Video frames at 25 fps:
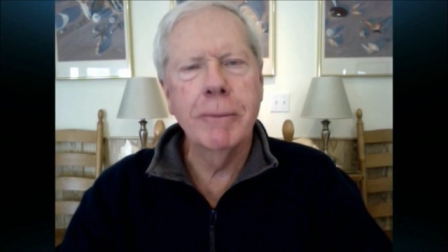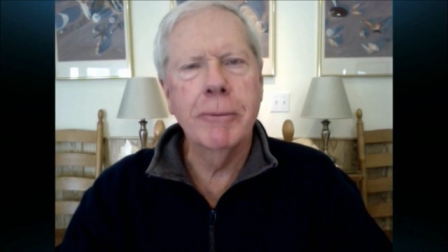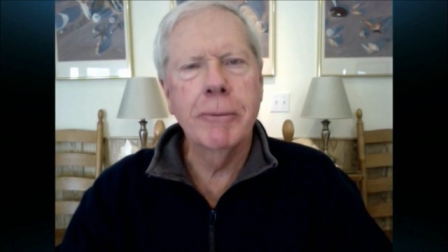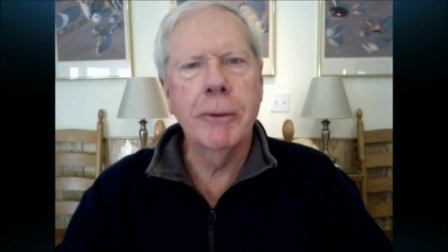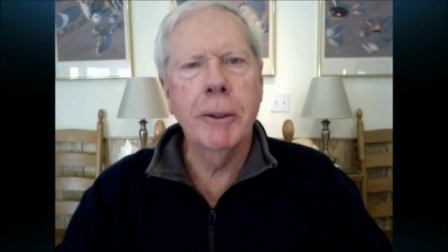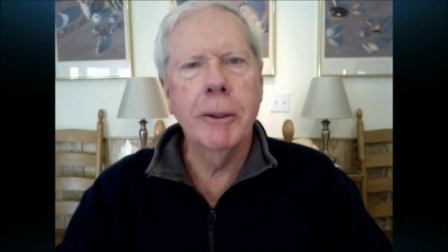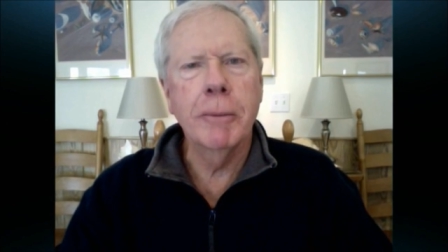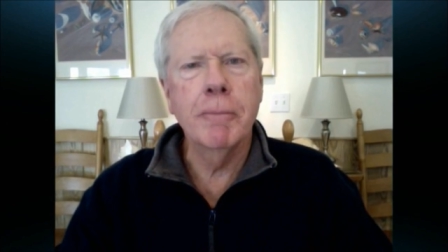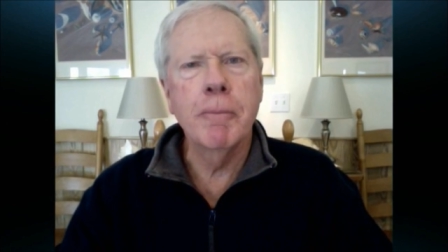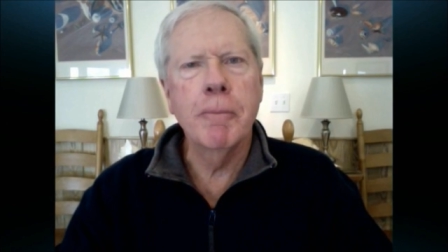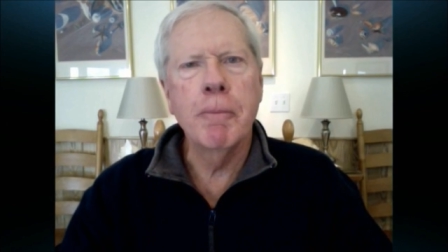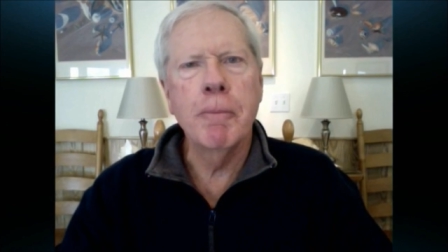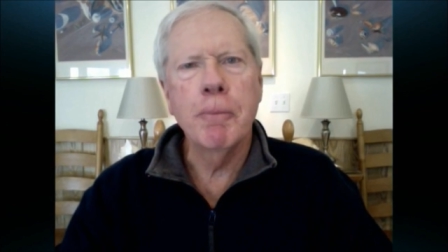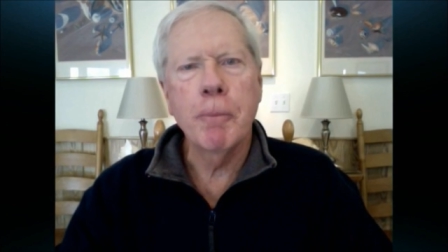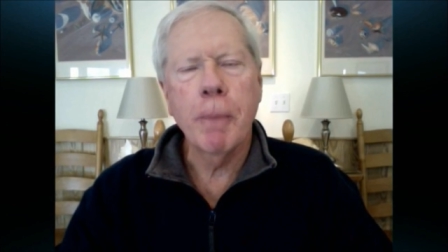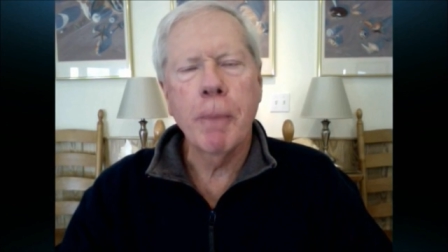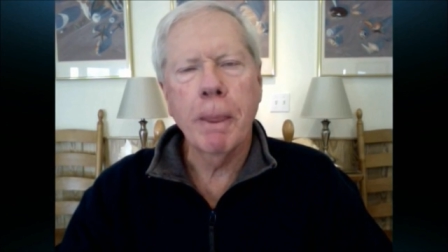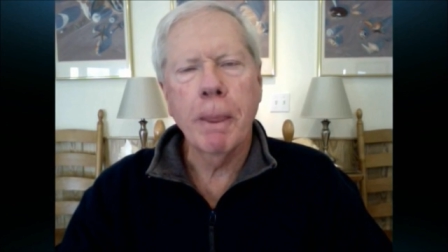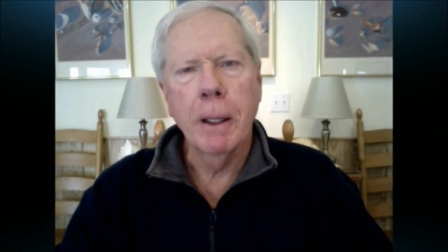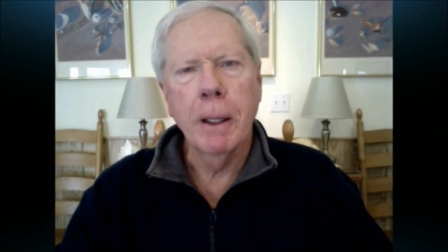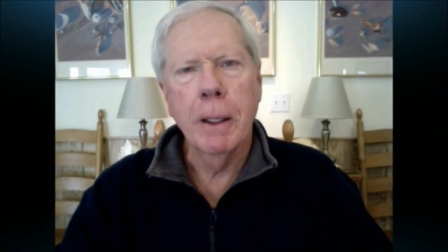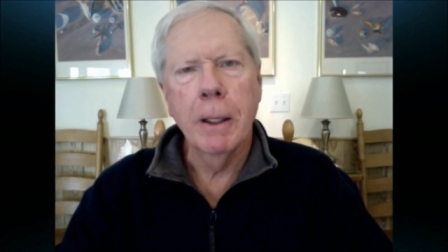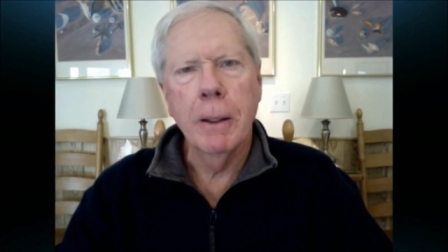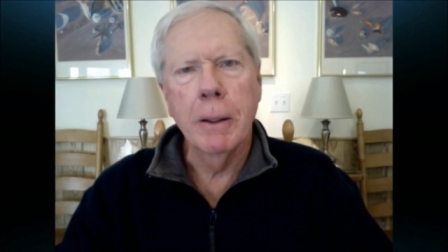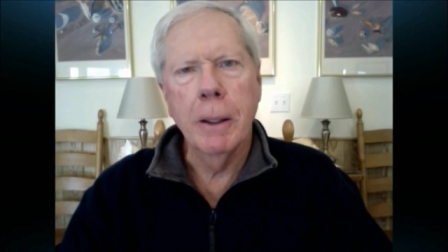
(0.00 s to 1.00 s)
from
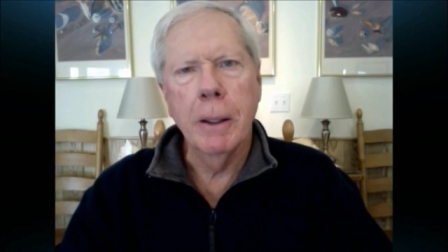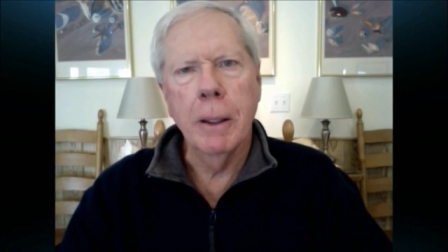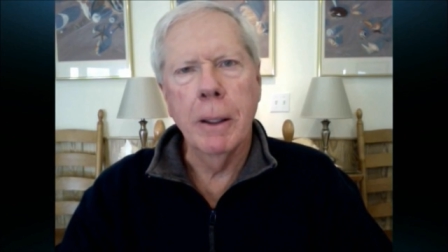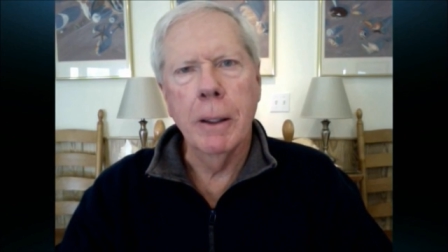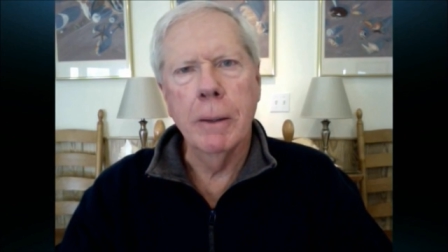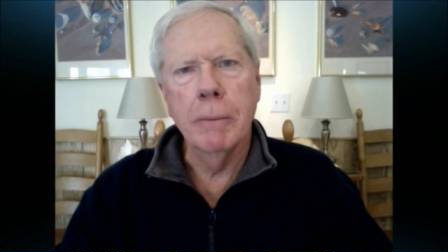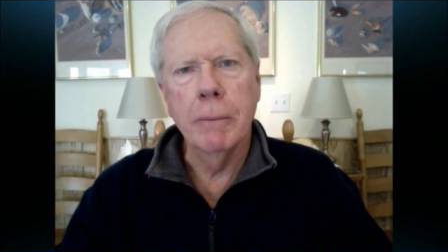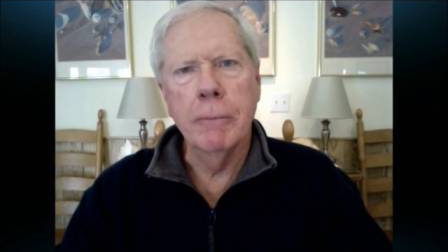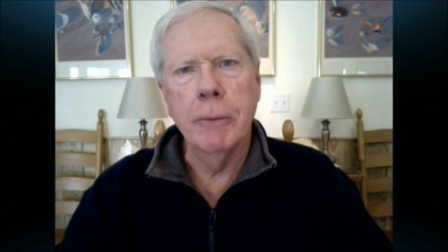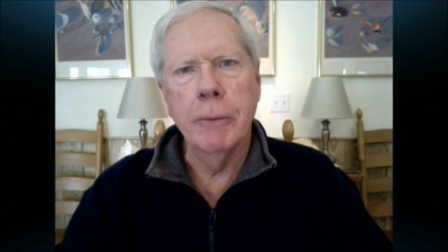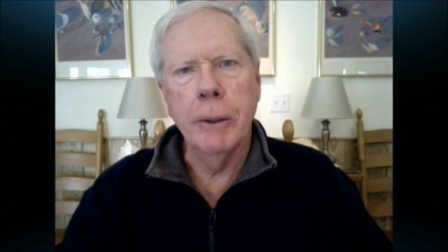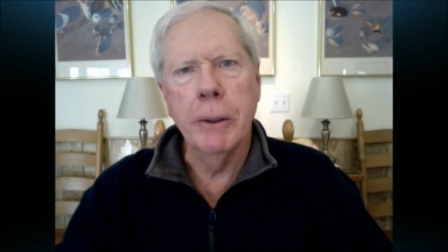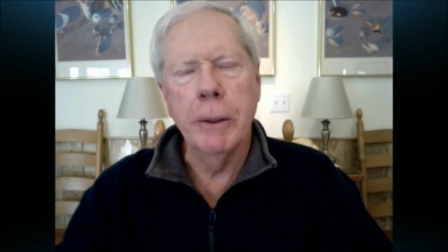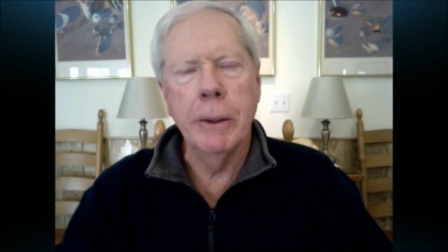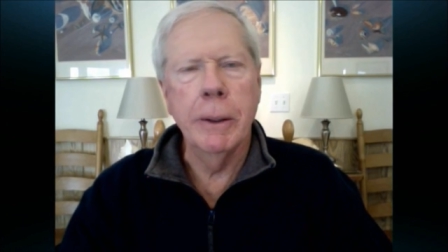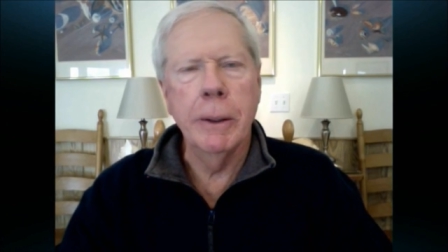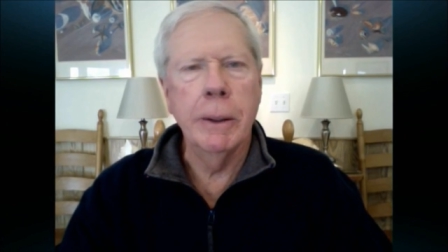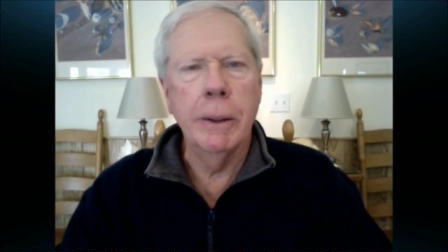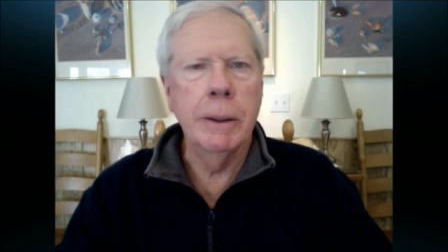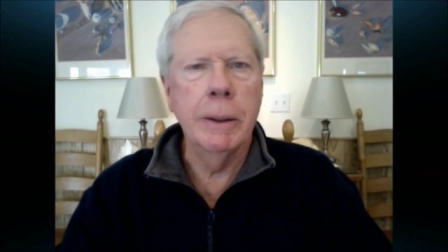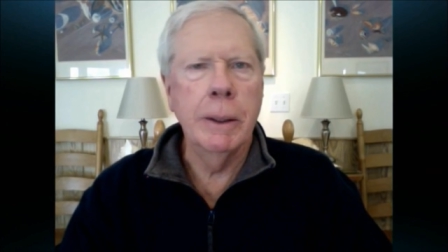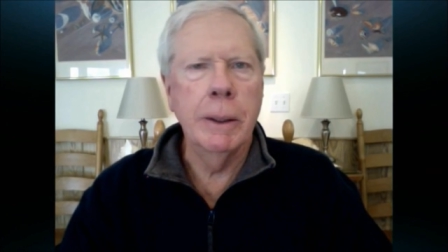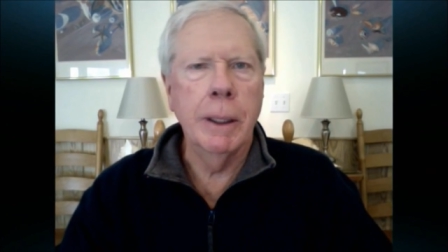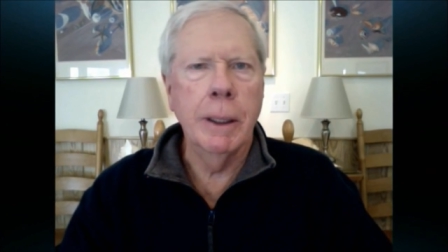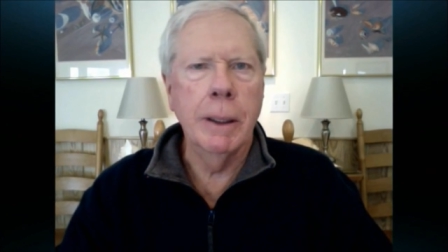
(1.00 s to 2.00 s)
uh,
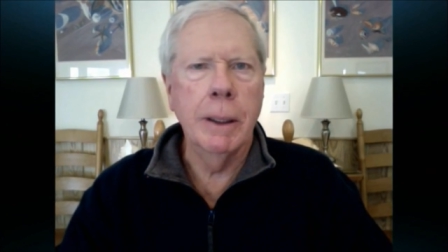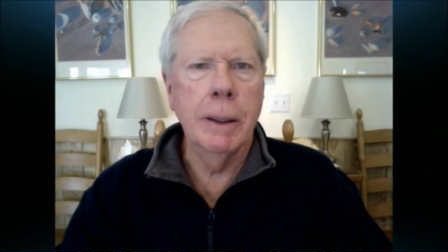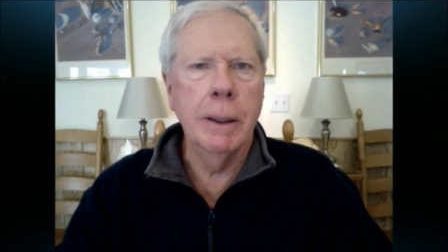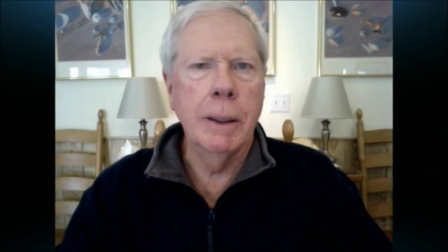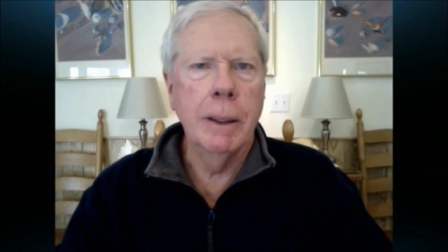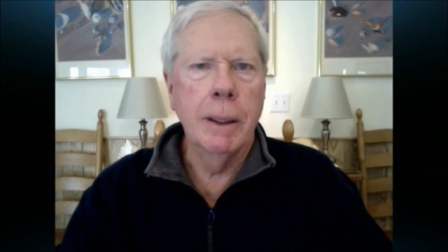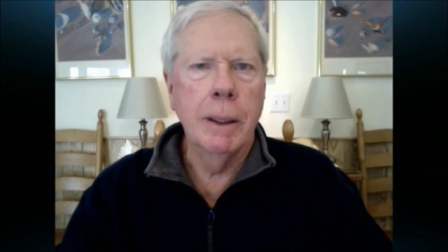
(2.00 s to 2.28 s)
very uh,